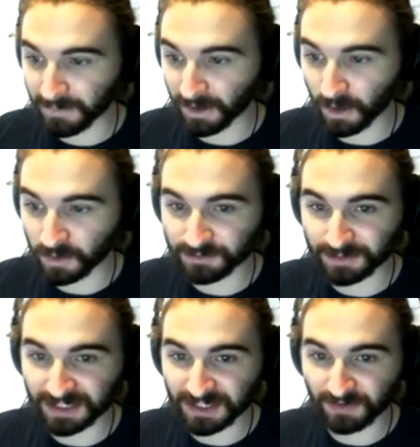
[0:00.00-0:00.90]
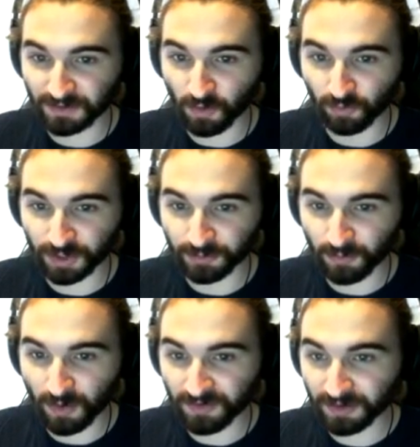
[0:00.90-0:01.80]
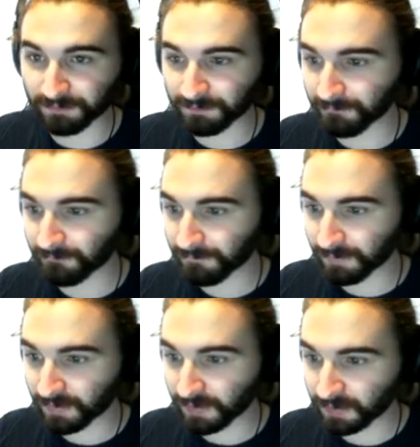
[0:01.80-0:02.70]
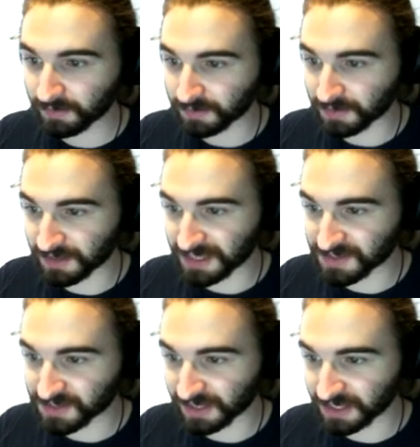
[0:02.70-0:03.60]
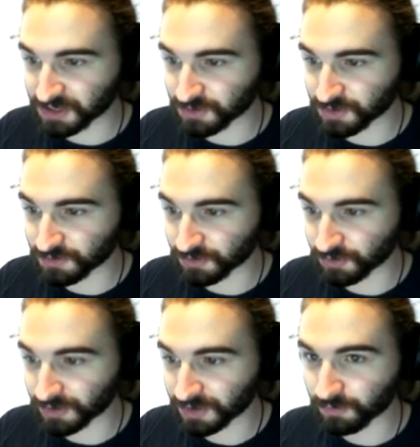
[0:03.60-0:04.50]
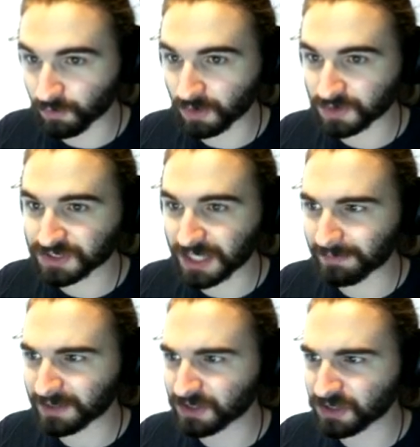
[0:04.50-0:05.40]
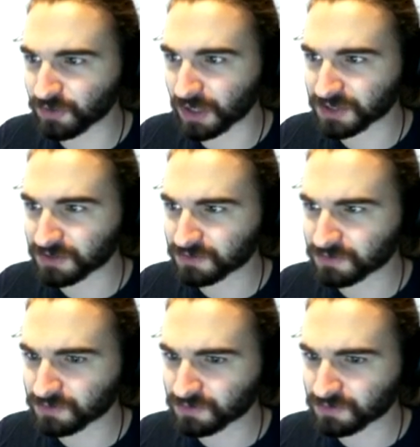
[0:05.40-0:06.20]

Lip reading: but ultimately in the long run it'll be worth it. Need to connect you to the grid. What's happening to you guys?